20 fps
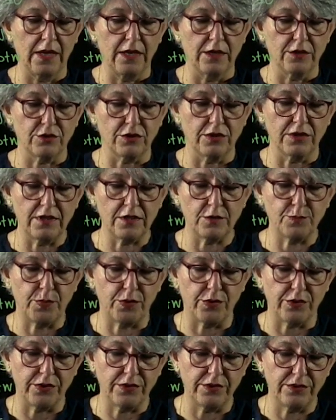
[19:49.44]
So this
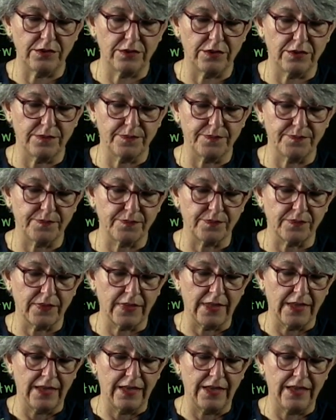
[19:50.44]
point
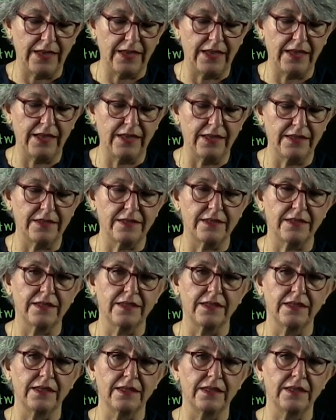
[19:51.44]
is
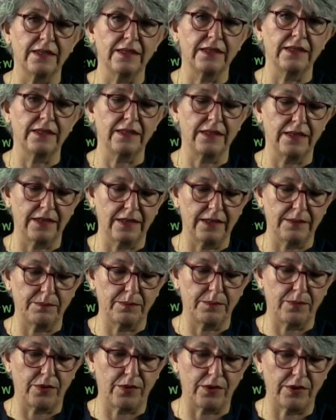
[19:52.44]
the
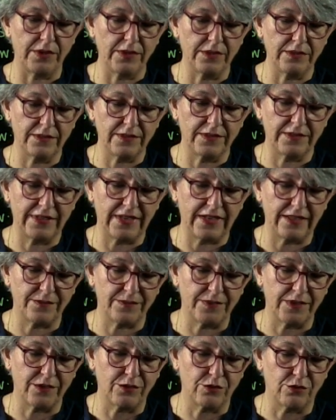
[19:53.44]
point that
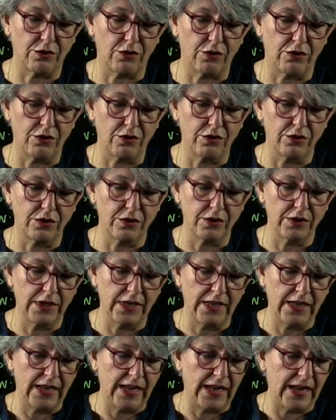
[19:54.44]
we call
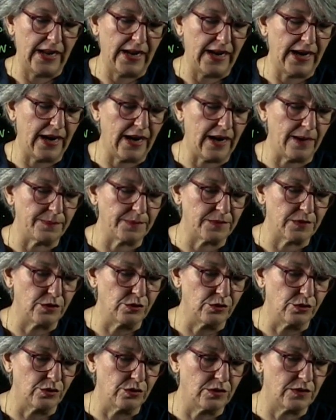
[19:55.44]

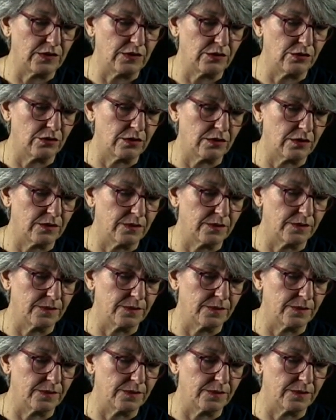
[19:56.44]
absolute zero.